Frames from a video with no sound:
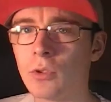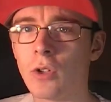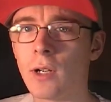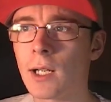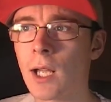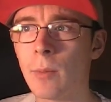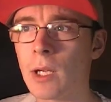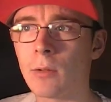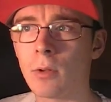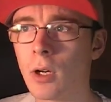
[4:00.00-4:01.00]
sorry, I can't
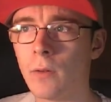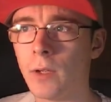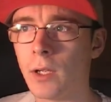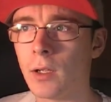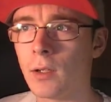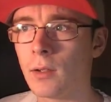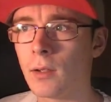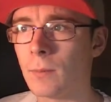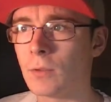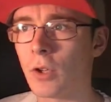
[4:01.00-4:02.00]
make you a coffee.
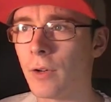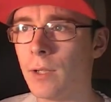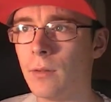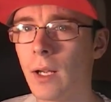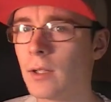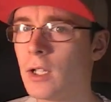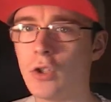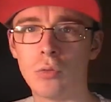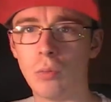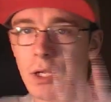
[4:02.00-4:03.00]
I'm sorry, it
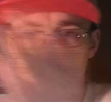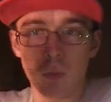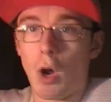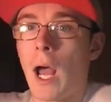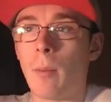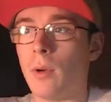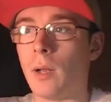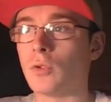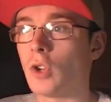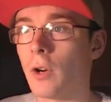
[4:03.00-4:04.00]
just won't happen.
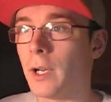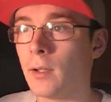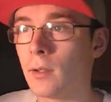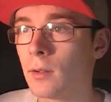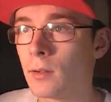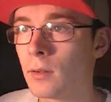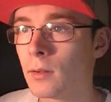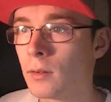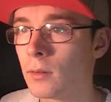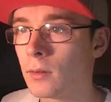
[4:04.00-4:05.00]
I'm sorry.
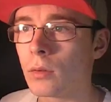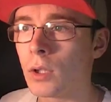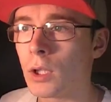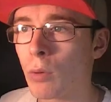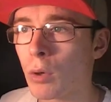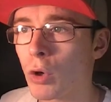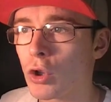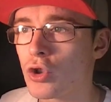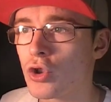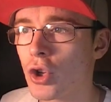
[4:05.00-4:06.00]
Do you want to
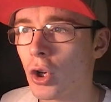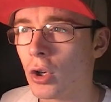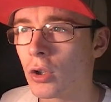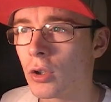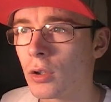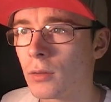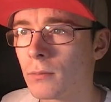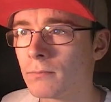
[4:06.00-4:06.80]
watch Chuck?